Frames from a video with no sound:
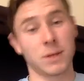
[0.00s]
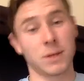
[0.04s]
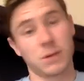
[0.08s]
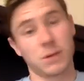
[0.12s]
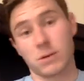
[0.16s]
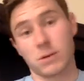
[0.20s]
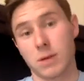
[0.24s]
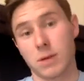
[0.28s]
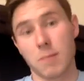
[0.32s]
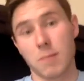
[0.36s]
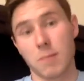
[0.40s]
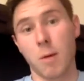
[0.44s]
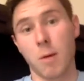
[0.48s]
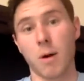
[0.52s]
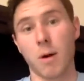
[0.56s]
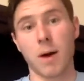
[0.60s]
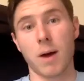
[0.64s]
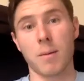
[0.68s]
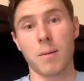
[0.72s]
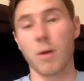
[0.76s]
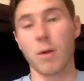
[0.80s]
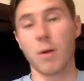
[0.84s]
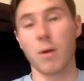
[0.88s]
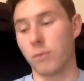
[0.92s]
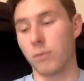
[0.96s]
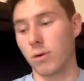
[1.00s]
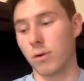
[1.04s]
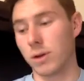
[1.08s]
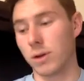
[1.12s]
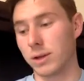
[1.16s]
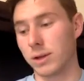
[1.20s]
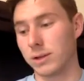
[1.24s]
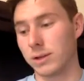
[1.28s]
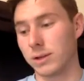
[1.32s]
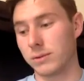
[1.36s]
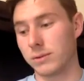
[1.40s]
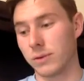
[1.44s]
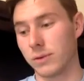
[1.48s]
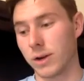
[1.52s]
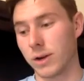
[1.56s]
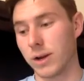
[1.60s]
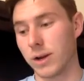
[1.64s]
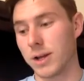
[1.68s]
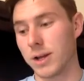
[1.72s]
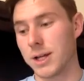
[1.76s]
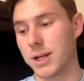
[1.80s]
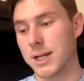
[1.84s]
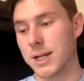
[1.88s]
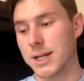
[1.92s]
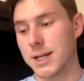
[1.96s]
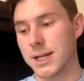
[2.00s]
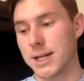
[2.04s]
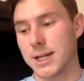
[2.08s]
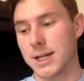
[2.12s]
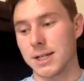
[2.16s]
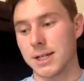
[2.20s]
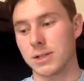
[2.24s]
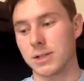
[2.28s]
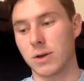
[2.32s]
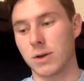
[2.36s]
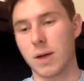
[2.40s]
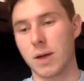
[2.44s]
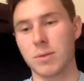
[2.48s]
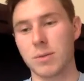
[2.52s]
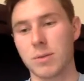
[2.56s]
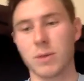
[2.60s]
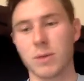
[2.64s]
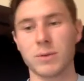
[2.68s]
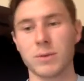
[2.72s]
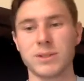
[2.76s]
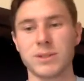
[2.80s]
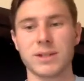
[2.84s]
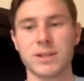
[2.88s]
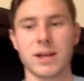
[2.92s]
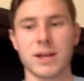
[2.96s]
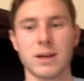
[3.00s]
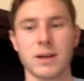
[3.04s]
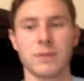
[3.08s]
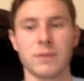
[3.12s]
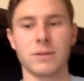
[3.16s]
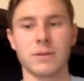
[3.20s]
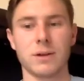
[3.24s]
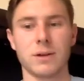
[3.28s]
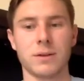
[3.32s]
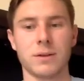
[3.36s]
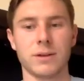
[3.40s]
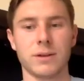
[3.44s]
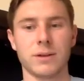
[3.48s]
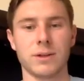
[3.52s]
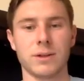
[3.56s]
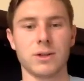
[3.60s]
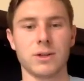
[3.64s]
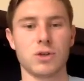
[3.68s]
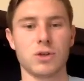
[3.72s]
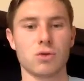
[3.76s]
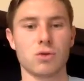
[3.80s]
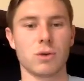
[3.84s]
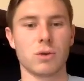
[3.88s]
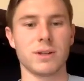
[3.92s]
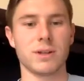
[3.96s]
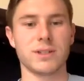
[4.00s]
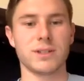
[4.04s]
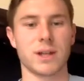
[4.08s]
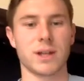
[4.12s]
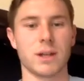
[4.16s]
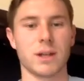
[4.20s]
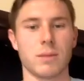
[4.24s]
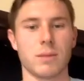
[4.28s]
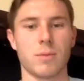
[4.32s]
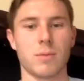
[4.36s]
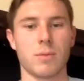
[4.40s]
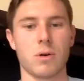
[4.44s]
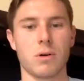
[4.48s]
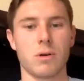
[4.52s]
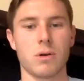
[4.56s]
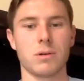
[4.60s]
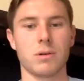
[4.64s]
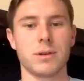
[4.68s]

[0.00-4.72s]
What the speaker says: Well, I'm hopeful at least for it. So how about we stay on the Detroit side of the ball?